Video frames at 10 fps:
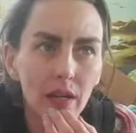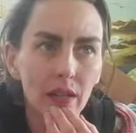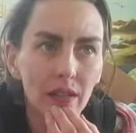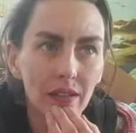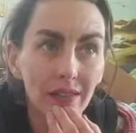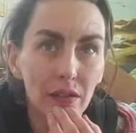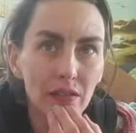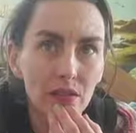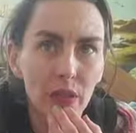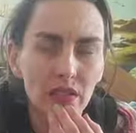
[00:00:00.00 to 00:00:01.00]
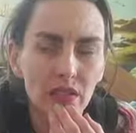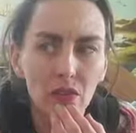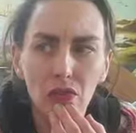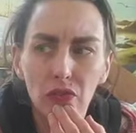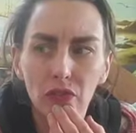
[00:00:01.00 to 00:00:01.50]
I had thought to
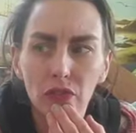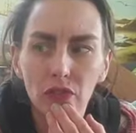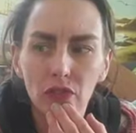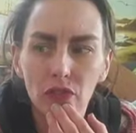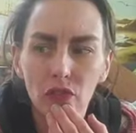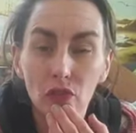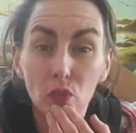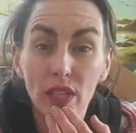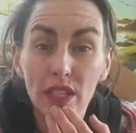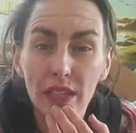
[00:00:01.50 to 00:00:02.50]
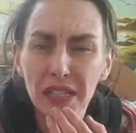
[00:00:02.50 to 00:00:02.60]
myself, when